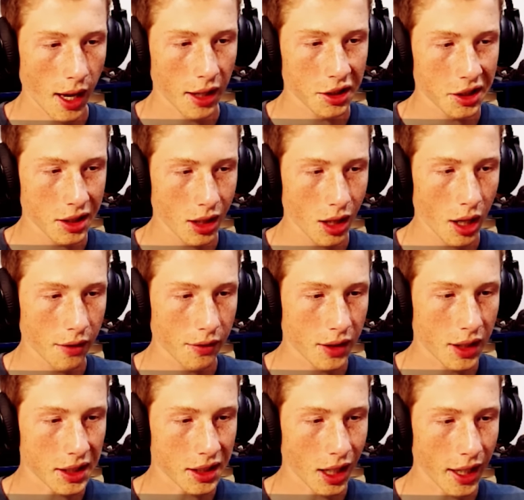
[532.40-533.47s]
talking much. Yeah, just a lot
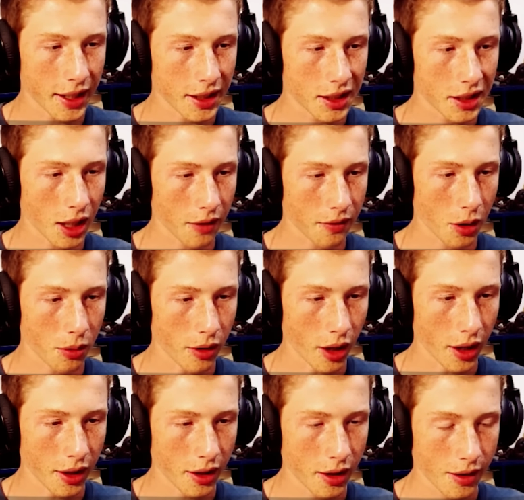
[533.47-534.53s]
of design stuff
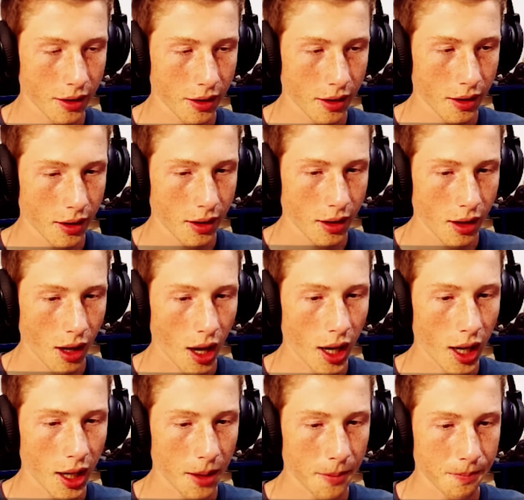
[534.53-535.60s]
going on.
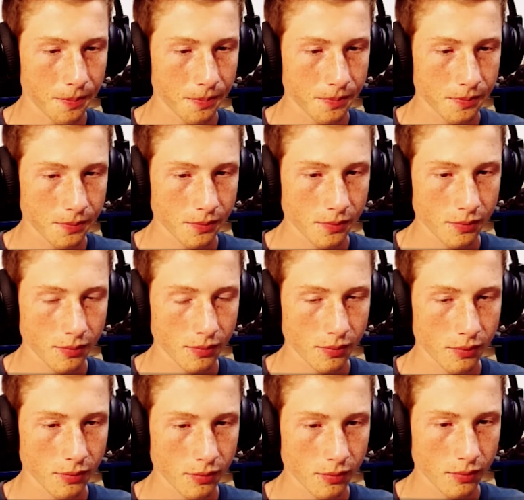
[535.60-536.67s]
And it's kind of sad because I did
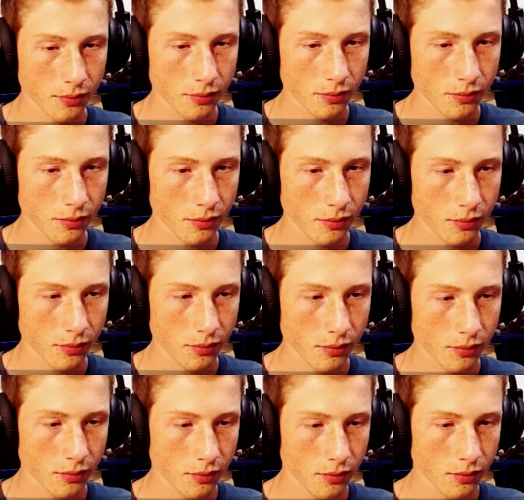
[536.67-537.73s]
this the past, like, 3 world
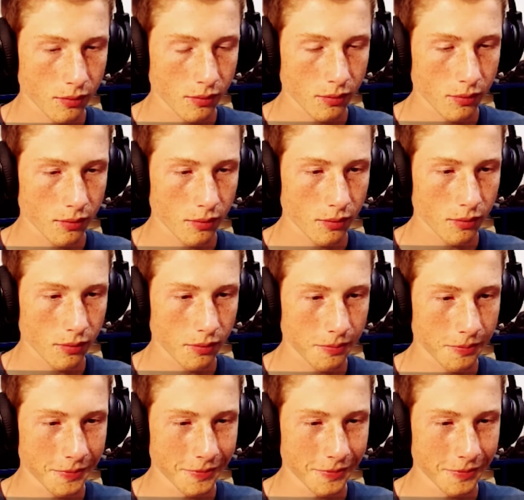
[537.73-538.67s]
videos, but whatever, YOLO.